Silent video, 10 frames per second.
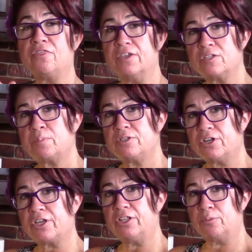this
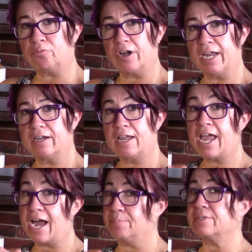particular brand
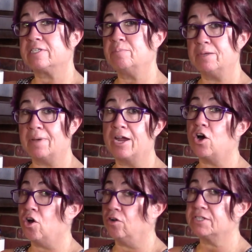happens to be
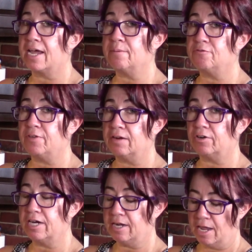my all-time favorite.